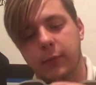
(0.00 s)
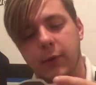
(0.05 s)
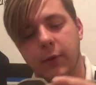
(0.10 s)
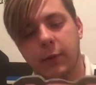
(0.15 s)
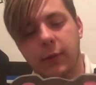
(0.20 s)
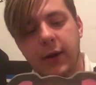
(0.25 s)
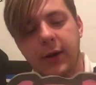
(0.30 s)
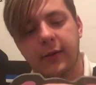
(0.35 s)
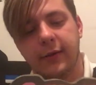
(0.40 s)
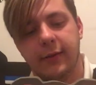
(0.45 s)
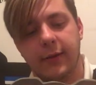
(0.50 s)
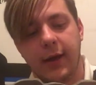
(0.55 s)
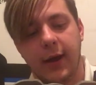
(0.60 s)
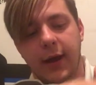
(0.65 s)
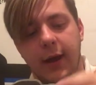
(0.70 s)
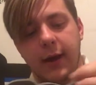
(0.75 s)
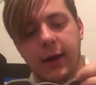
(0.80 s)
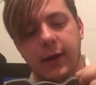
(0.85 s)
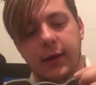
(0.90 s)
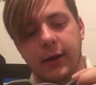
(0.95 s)
erase
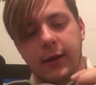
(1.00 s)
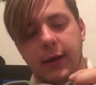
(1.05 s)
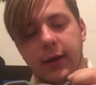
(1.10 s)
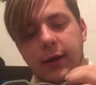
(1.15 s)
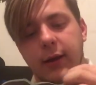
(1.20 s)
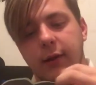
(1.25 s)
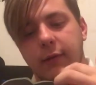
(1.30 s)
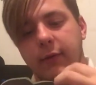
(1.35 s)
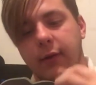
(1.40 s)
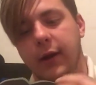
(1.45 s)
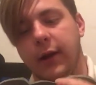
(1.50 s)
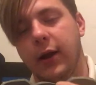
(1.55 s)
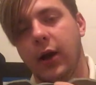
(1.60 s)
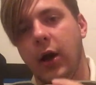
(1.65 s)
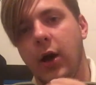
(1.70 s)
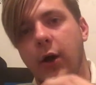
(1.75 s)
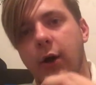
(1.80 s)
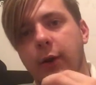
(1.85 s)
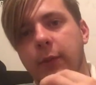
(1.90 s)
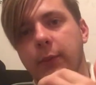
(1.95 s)
that and kind of give like a
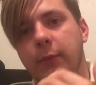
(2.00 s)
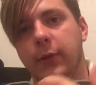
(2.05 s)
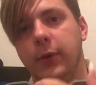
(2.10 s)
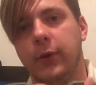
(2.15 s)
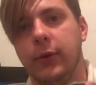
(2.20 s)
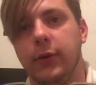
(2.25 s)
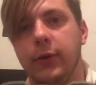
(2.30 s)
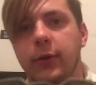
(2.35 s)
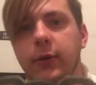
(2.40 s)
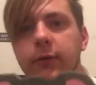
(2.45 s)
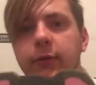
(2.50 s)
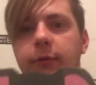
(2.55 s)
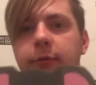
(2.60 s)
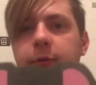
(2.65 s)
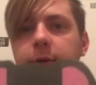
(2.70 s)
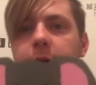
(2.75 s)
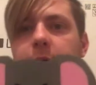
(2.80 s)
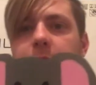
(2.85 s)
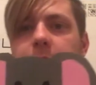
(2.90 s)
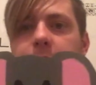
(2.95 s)
hump look
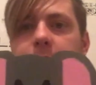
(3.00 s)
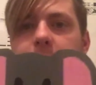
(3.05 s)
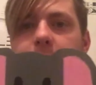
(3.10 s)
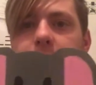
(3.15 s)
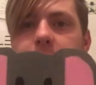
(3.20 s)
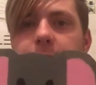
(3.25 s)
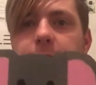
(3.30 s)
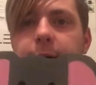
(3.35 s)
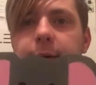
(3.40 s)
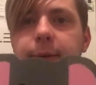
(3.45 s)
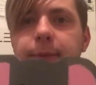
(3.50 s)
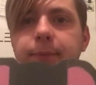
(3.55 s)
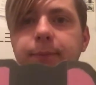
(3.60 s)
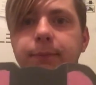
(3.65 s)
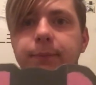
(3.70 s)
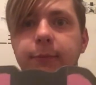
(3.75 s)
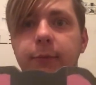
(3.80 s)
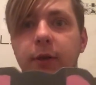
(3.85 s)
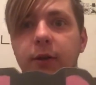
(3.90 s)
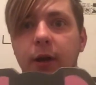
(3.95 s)
for like the
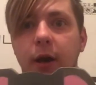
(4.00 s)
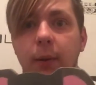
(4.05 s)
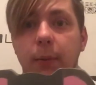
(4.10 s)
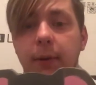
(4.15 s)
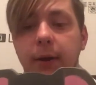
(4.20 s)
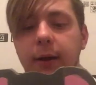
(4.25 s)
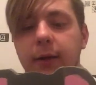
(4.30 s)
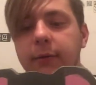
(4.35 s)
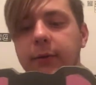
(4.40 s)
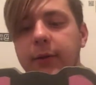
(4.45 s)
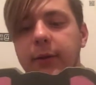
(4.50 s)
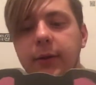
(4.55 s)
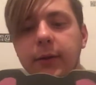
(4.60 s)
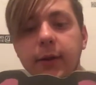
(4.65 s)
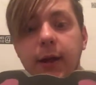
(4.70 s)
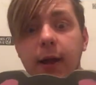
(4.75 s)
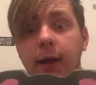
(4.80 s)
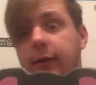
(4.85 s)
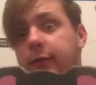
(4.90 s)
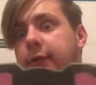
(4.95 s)
top head of an
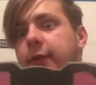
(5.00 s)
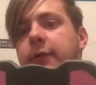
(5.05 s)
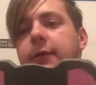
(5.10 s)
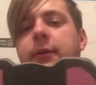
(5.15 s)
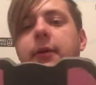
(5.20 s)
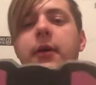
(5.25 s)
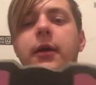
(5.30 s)
elephant.